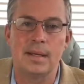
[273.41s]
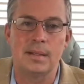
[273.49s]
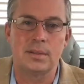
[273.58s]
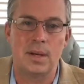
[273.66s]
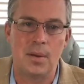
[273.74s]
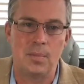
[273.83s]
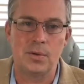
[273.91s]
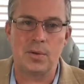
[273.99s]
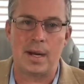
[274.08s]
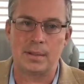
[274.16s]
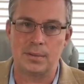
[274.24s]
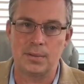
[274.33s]
And the same with
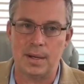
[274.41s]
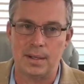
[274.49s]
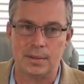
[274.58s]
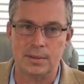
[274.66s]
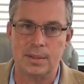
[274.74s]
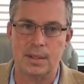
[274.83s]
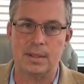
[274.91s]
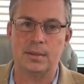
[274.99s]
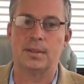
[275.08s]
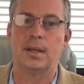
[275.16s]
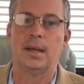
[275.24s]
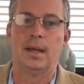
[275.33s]
tractor trailers.
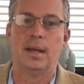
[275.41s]
There's